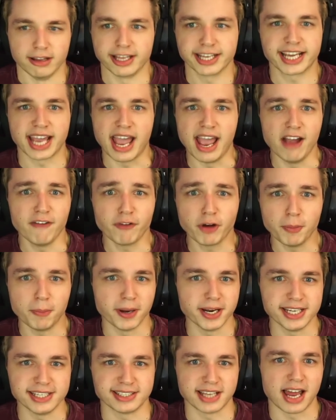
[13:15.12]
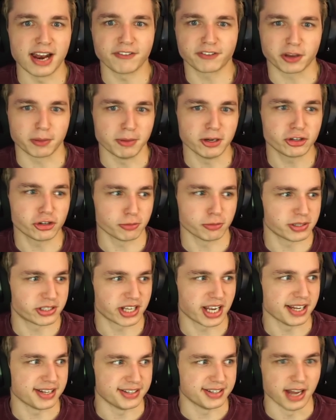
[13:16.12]
Like Everybody's out of commission
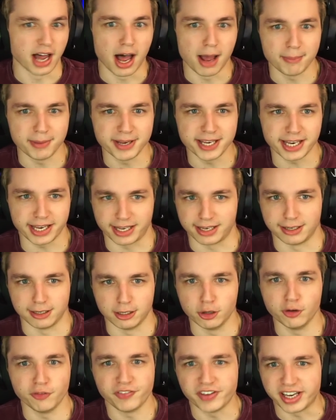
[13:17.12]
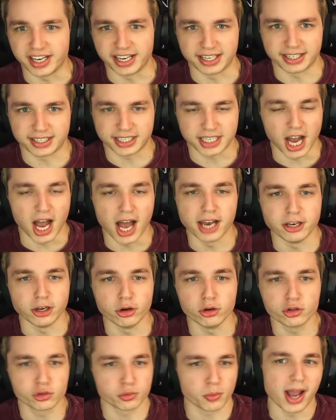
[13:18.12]
besides Nami and Luffy, and God
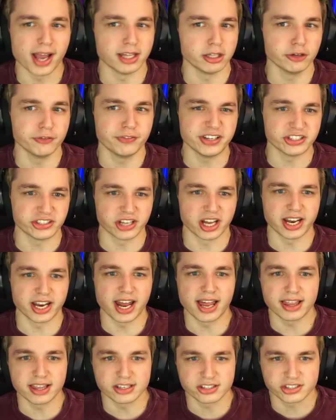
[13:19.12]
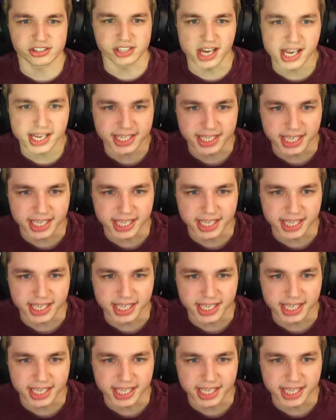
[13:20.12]
knows why Luffy's not out of the snake